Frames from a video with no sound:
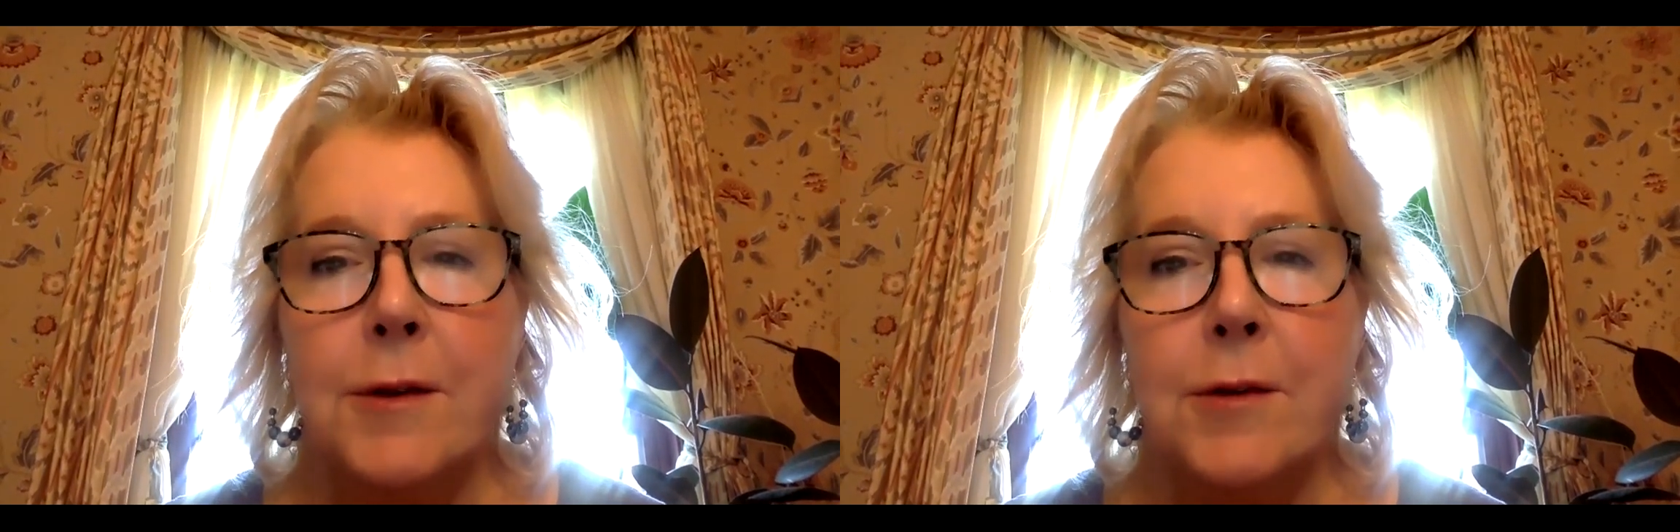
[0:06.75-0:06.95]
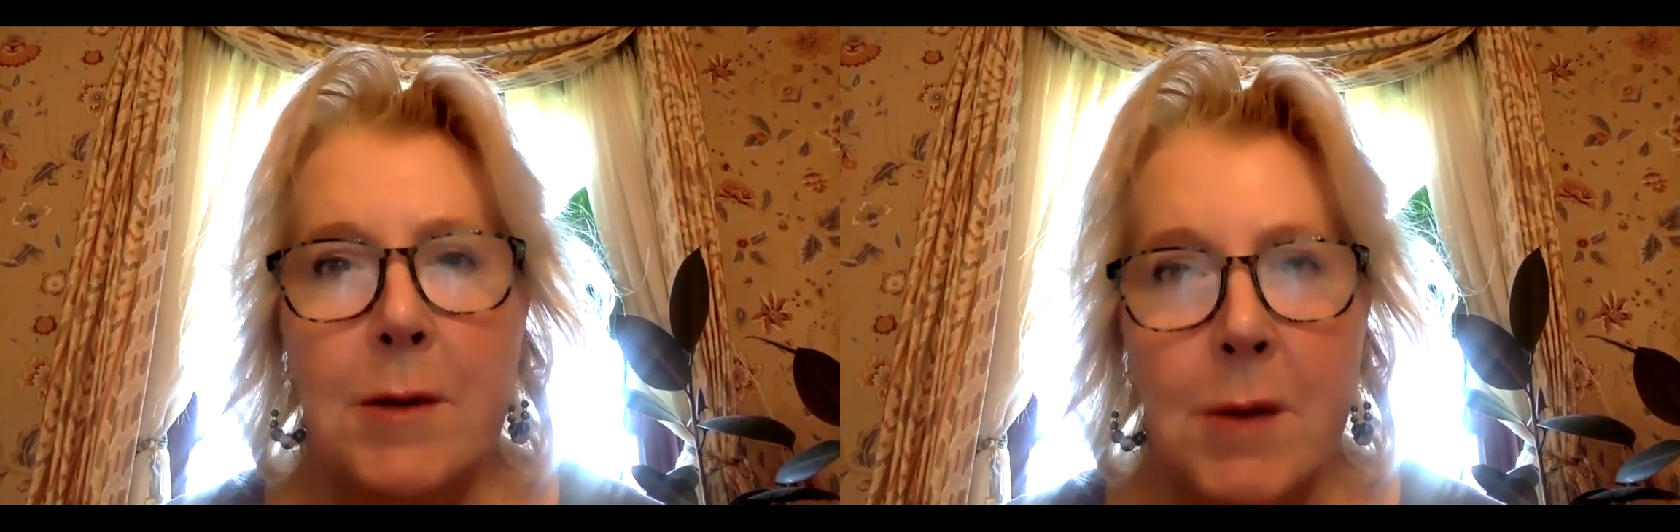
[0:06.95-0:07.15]

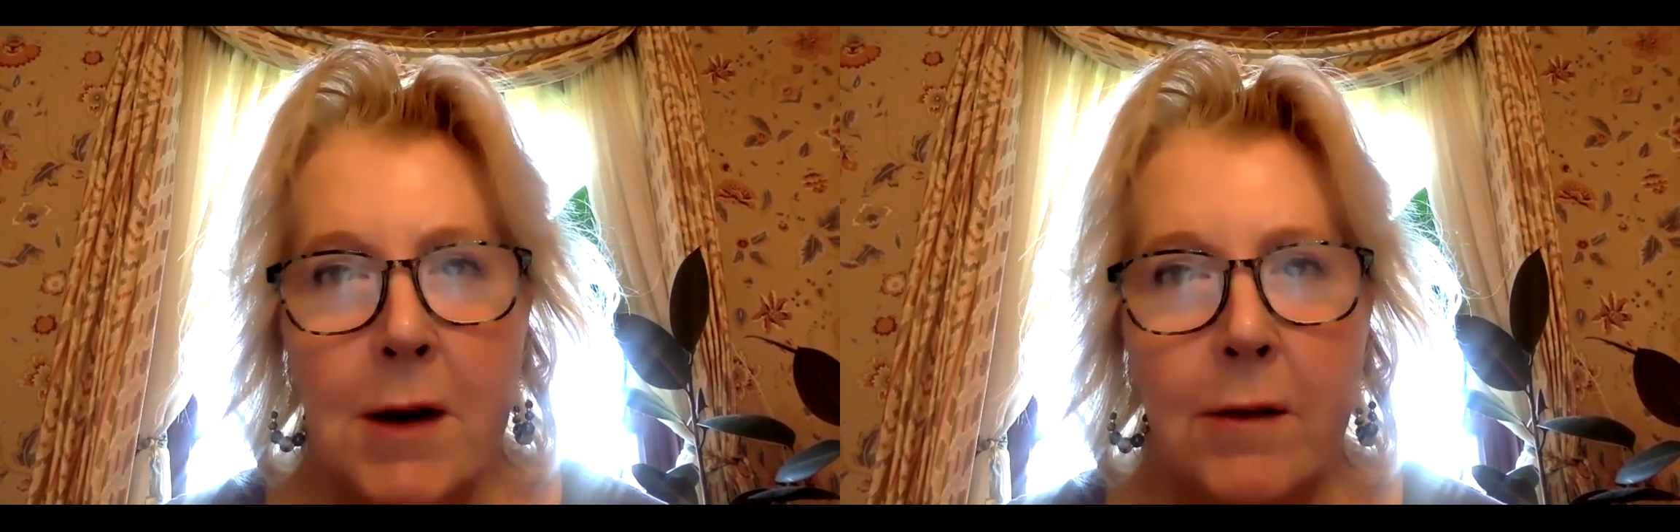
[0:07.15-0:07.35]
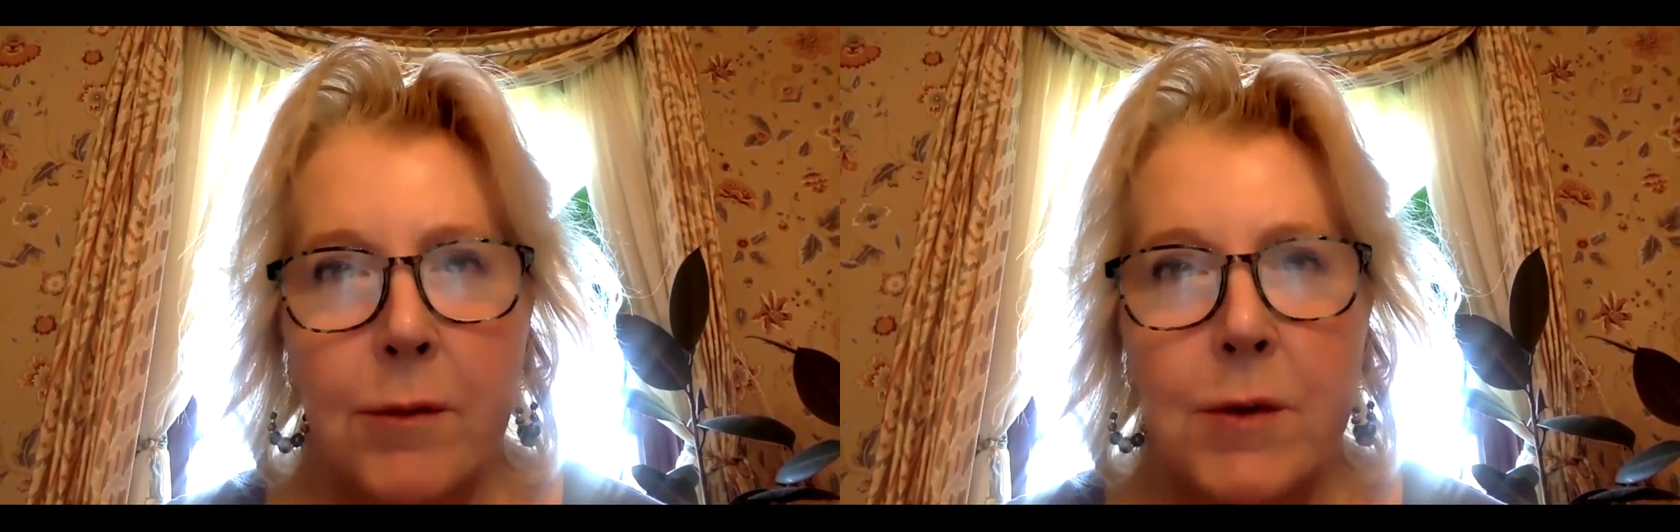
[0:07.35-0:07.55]
30
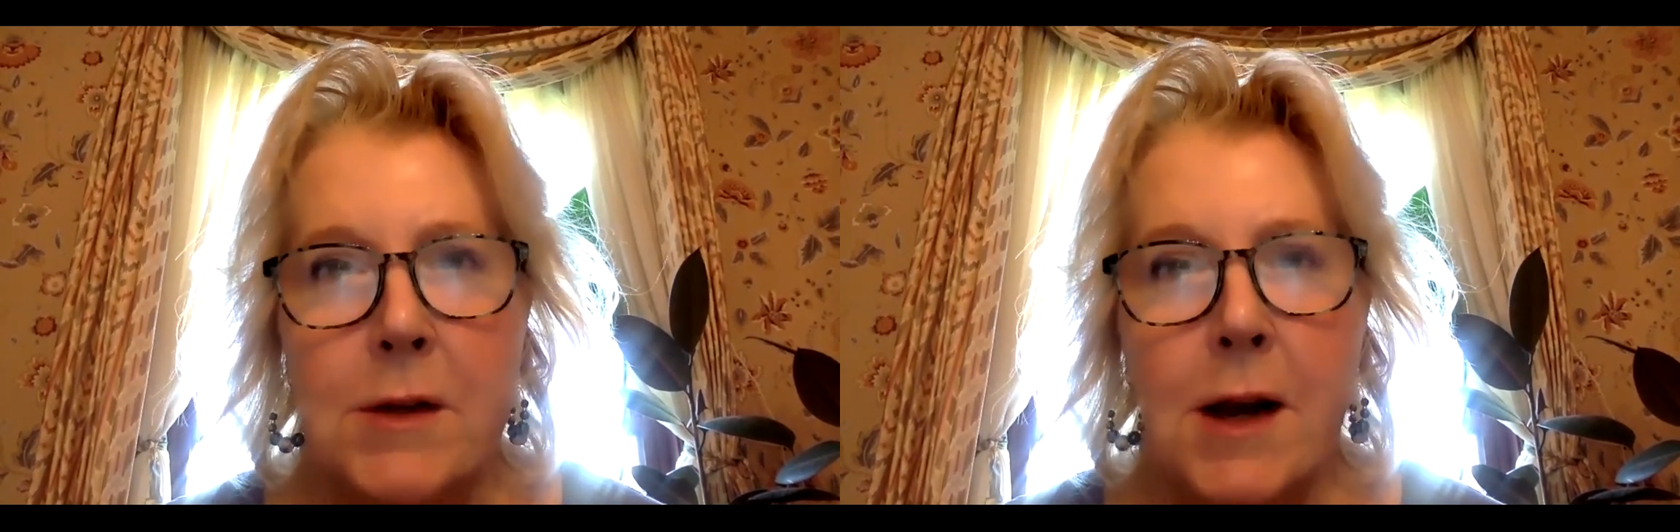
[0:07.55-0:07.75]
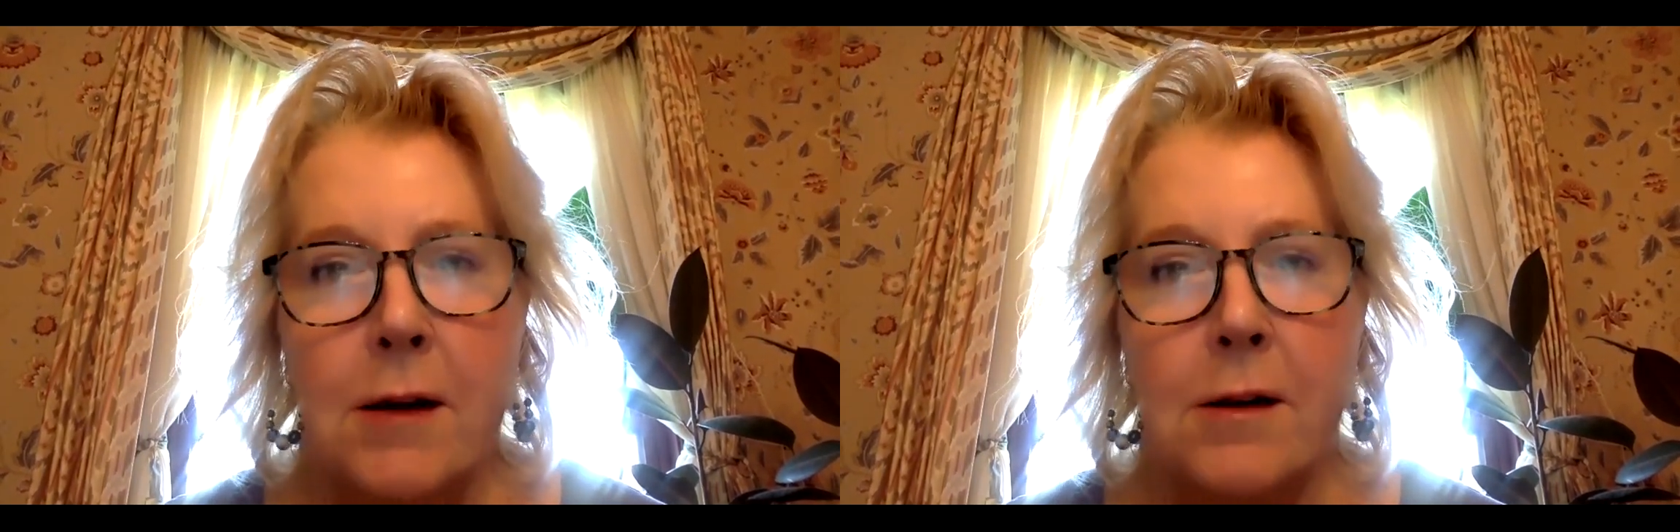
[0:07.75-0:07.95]
minutes with
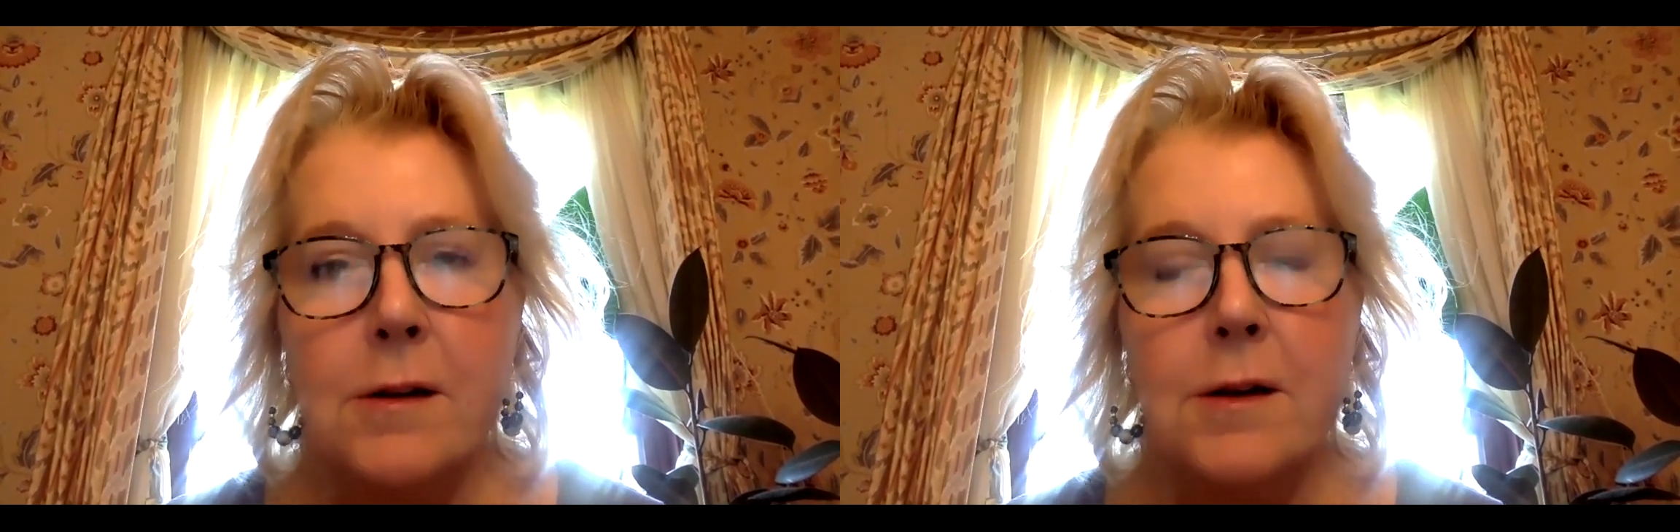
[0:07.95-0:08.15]
technical